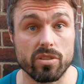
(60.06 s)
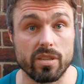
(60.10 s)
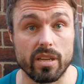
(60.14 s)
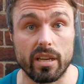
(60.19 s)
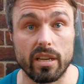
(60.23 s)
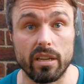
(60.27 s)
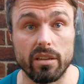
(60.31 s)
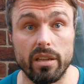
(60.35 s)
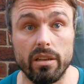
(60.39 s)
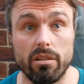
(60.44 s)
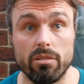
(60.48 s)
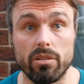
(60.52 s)
You just
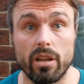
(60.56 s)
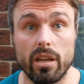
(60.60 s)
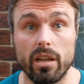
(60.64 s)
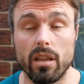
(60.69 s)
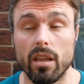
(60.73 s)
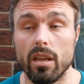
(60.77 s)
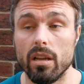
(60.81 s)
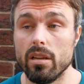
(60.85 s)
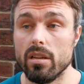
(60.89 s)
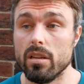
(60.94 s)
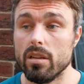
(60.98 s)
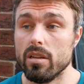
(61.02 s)
take a
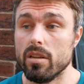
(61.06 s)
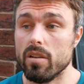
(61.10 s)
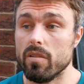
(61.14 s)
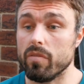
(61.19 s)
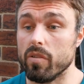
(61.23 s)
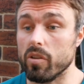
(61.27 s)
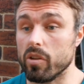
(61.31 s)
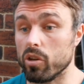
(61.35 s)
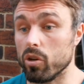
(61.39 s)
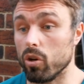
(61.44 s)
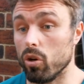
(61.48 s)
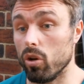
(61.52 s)
0-0
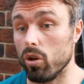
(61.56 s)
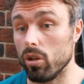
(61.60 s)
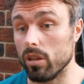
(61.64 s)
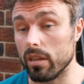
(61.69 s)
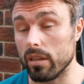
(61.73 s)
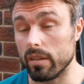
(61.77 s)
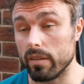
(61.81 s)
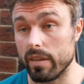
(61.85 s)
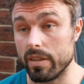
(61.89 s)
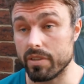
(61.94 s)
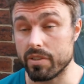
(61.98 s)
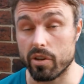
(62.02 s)
for a
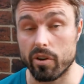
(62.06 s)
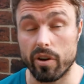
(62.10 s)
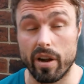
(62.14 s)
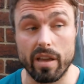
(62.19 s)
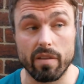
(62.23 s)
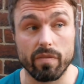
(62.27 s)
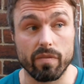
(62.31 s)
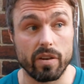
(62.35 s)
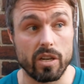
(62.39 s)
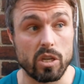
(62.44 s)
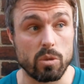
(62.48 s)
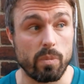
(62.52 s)
goal. It's a
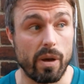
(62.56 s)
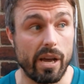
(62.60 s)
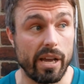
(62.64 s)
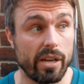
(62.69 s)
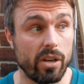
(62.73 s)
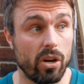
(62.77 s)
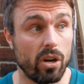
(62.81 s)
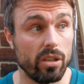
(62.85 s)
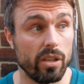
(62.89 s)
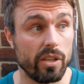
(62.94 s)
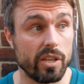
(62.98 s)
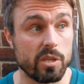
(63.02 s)
great finish
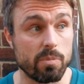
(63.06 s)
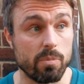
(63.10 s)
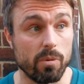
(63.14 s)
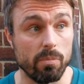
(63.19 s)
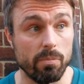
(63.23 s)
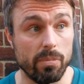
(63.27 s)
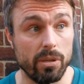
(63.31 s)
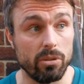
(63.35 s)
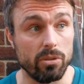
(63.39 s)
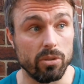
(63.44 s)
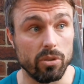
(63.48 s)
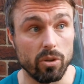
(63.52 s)
by Collins,
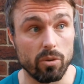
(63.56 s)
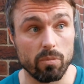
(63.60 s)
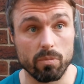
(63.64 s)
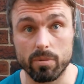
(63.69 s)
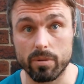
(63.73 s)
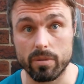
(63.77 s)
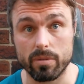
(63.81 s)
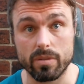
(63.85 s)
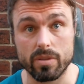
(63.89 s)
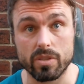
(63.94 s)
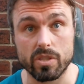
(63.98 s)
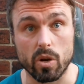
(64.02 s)
but build
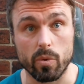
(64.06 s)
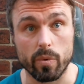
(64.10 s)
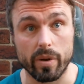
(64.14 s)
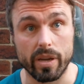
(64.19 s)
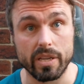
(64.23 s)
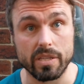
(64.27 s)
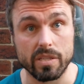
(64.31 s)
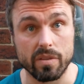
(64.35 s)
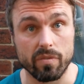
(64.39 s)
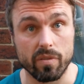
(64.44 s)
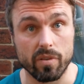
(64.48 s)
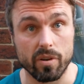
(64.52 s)
up
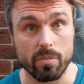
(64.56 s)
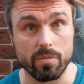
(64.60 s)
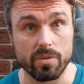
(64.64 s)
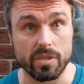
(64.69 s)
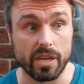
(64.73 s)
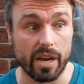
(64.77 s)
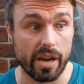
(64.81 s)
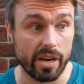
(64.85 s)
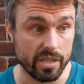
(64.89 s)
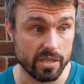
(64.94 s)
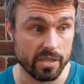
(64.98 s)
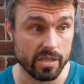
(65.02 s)
so easy for him
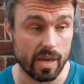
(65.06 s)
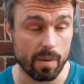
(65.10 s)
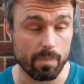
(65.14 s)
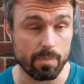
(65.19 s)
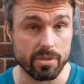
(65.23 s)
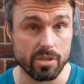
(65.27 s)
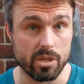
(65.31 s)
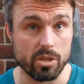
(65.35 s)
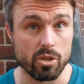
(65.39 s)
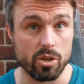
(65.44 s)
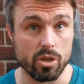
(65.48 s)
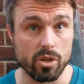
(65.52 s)
to get into
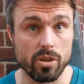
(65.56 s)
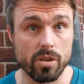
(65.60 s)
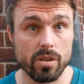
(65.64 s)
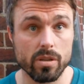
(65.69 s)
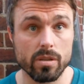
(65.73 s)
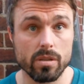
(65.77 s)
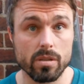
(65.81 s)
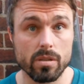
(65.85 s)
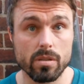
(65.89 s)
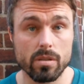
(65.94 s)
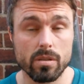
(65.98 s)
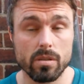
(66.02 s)
that position.
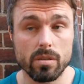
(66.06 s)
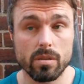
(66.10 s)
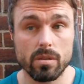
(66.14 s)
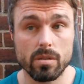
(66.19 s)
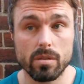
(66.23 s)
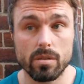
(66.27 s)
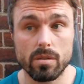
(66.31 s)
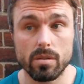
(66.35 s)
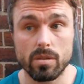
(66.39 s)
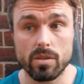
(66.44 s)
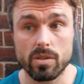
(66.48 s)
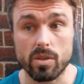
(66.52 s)

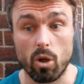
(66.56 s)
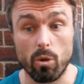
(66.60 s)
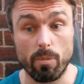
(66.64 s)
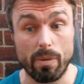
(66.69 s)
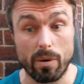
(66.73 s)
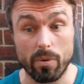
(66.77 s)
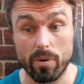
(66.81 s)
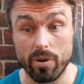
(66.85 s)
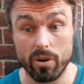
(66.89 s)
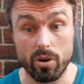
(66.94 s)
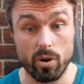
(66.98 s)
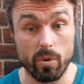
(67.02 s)

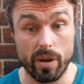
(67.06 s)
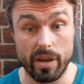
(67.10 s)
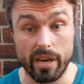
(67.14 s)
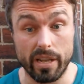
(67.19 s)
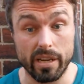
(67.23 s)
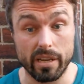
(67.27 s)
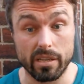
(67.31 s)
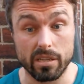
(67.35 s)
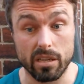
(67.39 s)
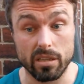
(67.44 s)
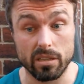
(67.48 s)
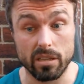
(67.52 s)
Solbauer nowhere
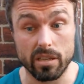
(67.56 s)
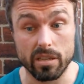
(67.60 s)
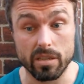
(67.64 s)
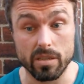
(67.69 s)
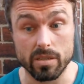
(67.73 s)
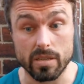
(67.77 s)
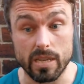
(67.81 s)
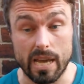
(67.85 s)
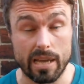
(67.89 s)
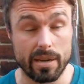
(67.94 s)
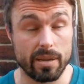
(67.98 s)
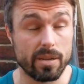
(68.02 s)
near
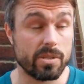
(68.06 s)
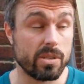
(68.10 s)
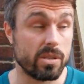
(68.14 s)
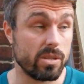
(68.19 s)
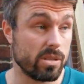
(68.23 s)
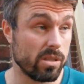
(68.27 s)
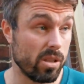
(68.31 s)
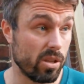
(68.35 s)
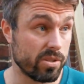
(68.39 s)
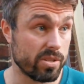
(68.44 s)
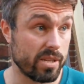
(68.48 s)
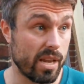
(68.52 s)
Collins.
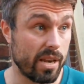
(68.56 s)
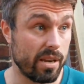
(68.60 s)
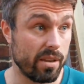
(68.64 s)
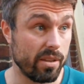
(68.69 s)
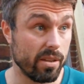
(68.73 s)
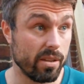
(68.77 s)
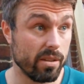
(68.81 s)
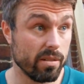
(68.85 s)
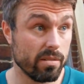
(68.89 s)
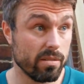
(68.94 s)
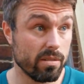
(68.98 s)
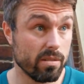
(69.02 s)
Anderson's lost
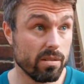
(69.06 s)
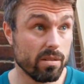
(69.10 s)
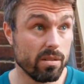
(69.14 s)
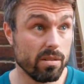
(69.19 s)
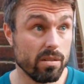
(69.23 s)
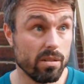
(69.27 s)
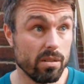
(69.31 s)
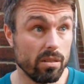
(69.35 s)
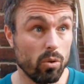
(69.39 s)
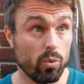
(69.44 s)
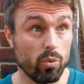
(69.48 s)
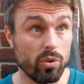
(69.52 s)
header.
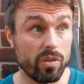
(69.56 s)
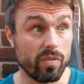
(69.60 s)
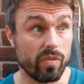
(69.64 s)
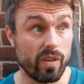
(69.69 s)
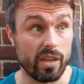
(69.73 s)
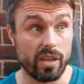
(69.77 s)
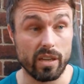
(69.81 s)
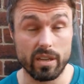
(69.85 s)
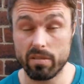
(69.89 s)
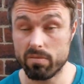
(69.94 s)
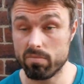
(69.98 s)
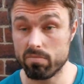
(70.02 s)

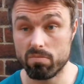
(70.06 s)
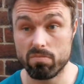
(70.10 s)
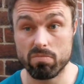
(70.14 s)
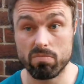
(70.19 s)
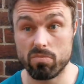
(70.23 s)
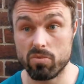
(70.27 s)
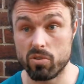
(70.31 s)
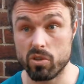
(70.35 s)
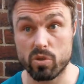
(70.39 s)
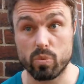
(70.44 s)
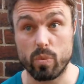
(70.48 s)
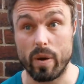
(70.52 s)
Ludovic
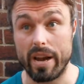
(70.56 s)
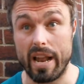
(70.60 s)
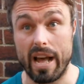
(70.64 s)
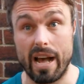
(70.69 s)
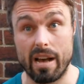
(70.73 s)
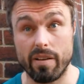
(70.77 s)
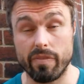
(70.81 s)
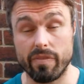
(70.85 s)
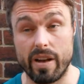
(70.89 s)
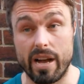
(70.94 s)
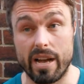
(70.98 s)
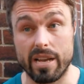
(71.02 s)
just
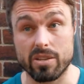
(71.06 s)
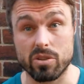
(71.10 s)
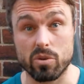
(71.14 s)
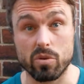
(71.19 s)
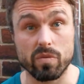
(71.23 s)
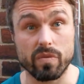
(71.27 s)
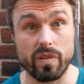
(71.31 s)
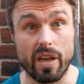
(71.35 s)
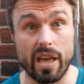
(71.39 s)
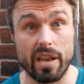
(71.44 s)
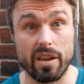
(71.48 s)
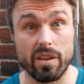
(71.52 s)
went
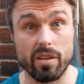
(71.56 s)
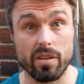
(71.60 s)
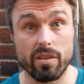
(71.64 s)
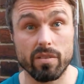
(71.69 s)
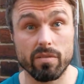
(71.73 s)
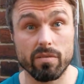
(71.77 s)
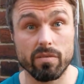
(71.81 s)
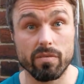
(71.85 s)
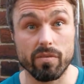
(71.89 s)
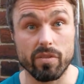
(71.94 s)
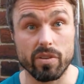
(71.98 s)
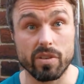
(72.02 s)
half-arsed up for header
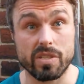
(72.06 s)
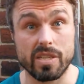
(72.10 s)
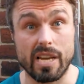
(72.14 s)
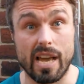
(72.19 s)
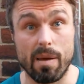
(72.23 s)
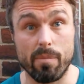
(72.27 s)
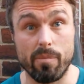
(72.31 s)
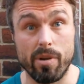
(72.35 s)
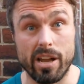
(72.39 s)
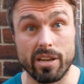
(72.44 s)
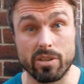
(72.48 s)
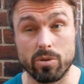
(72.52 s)
first
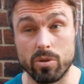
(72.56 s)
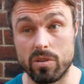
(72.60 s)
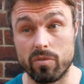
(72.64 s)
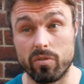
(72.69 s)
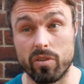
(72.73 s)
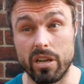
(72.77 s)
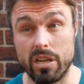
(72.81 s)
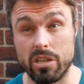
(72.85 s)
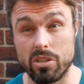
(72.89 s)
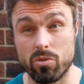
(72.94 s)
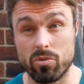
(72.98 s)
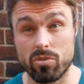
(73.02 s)
time round, so
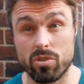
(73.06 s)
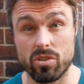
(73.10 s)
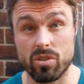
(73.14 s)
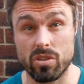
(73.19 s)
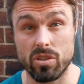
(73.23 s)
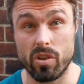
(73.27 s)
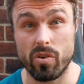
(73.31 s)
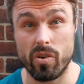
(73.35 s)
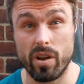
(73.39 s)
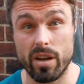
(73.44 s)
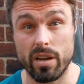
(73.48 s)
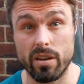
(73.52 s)
it's three
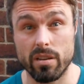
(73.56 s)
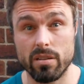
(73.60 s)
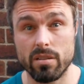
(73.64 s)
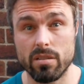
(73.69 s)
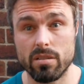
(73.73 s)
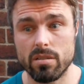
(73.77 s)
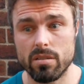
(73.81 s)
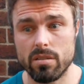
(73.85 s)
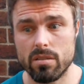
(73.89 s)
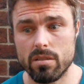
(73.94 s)
touches and they're in.